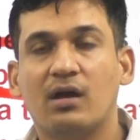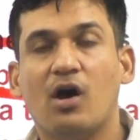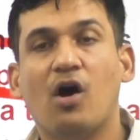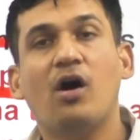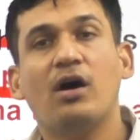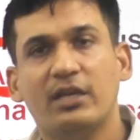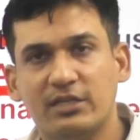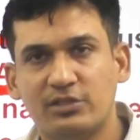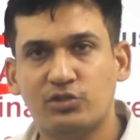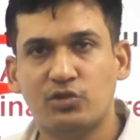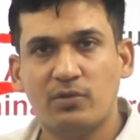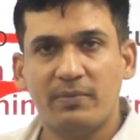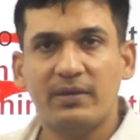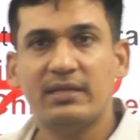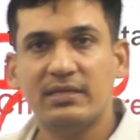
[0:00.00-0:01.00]
or it
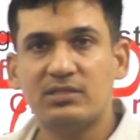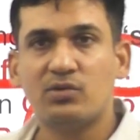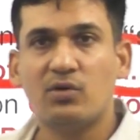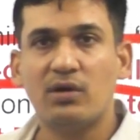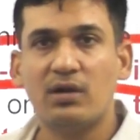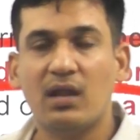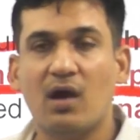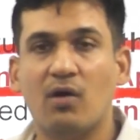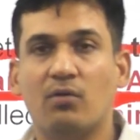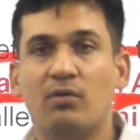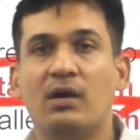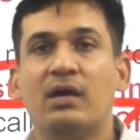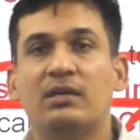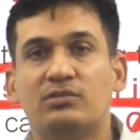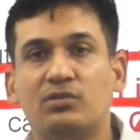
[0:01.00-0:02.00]
should be restored now.
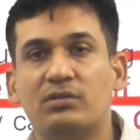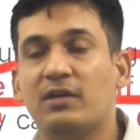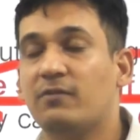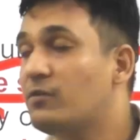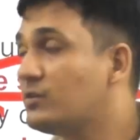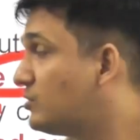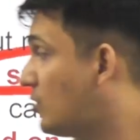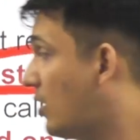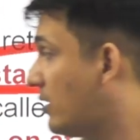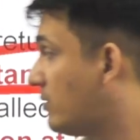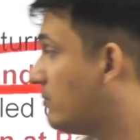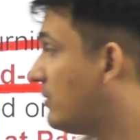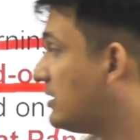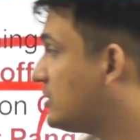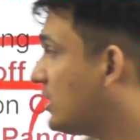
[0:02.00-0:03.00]
So there was not
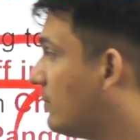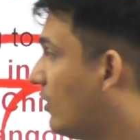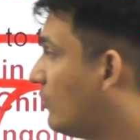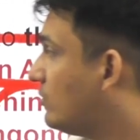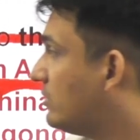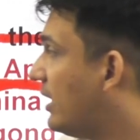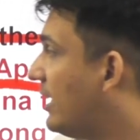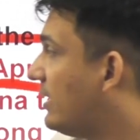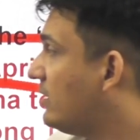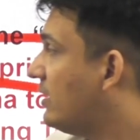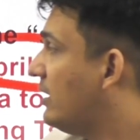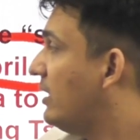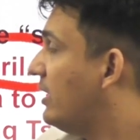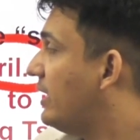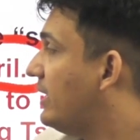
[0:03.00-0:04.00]
much about that.
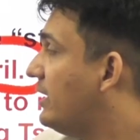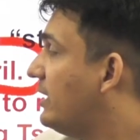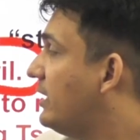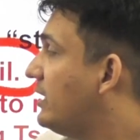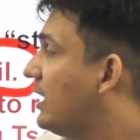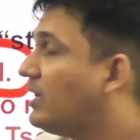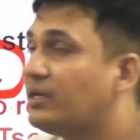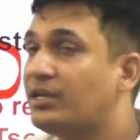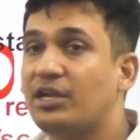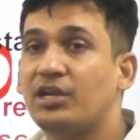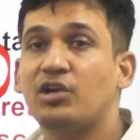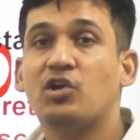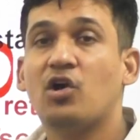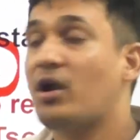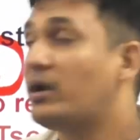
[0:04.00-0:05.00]
India did
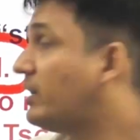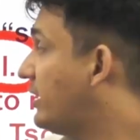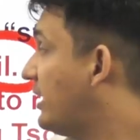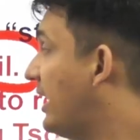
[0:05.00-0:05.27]
not